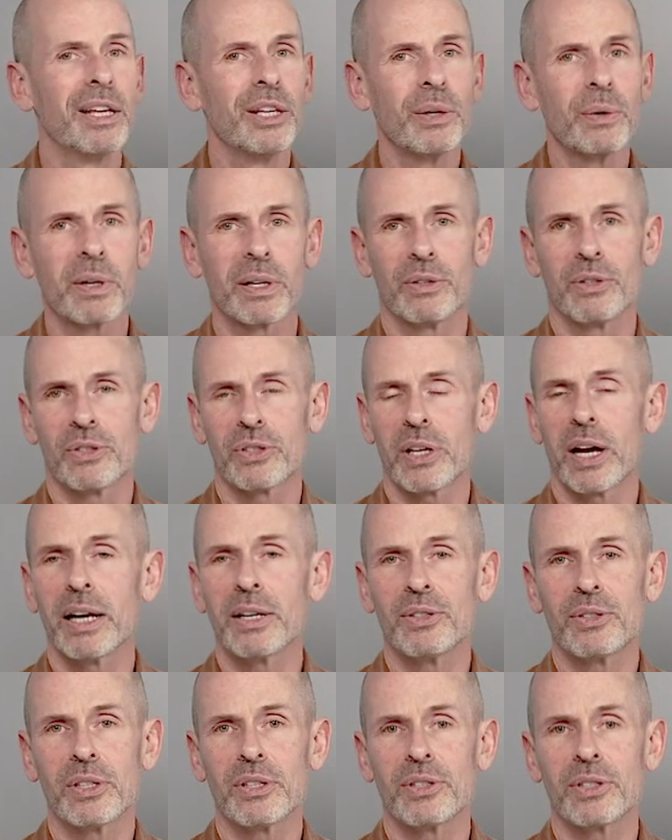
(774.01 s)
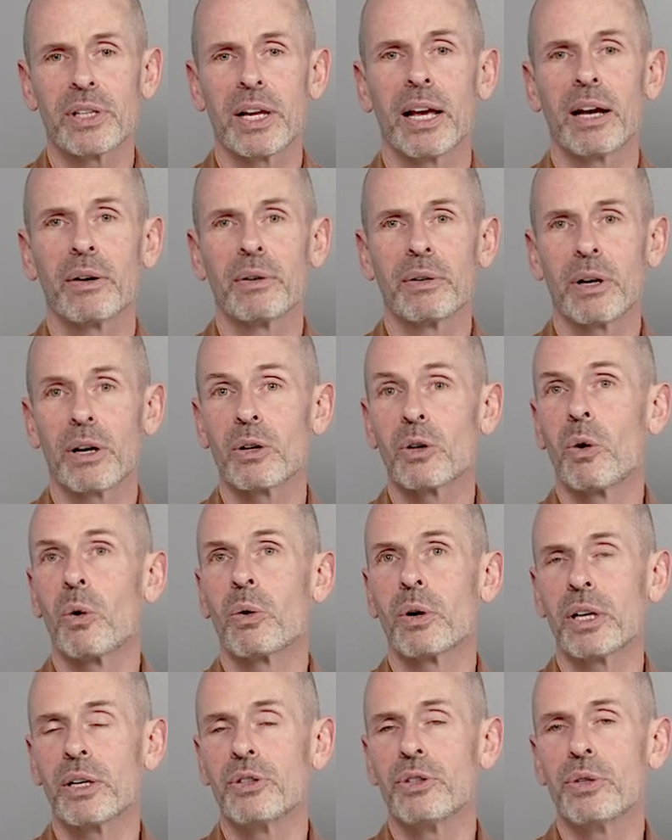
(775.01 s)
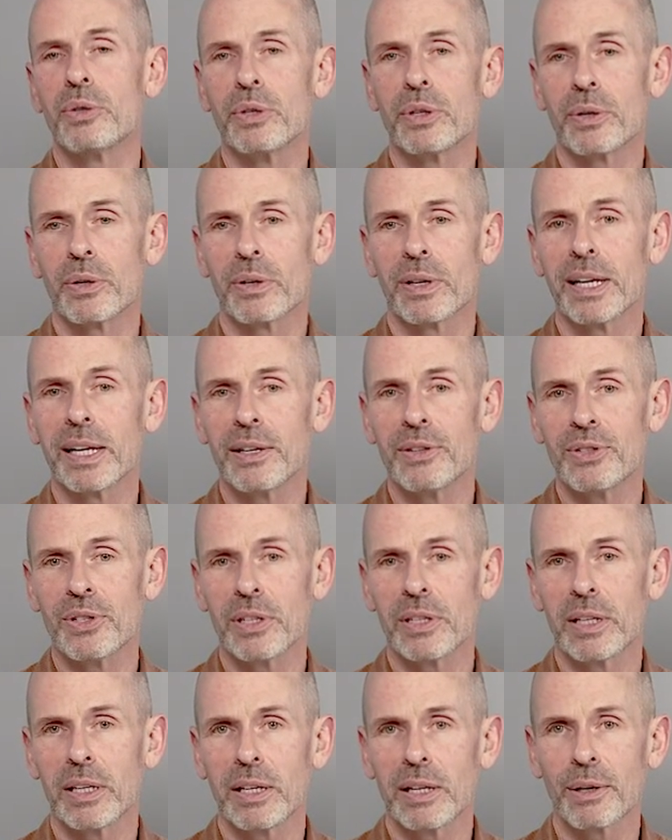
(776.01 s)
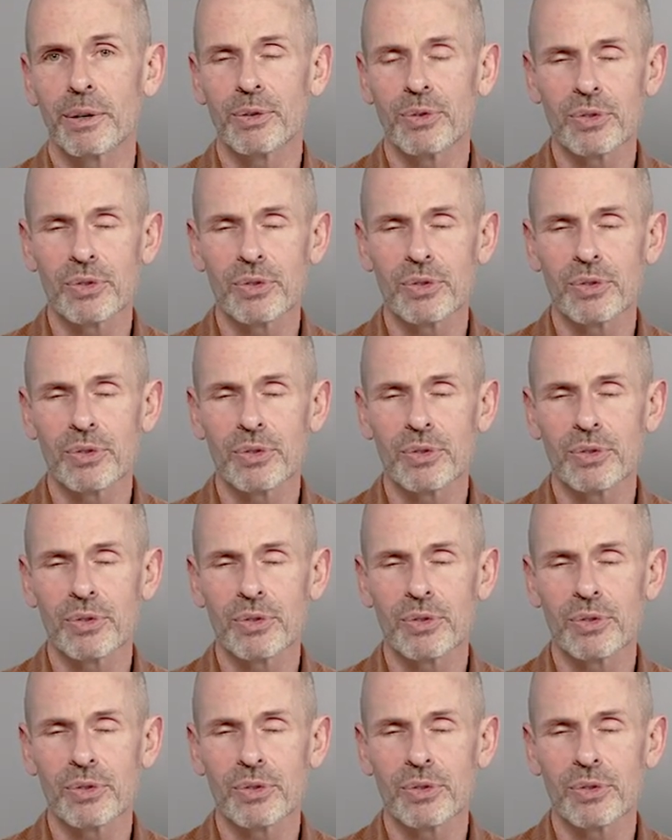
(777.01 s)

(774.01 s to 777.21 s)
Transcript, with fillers: you can size this down according to your needs in here.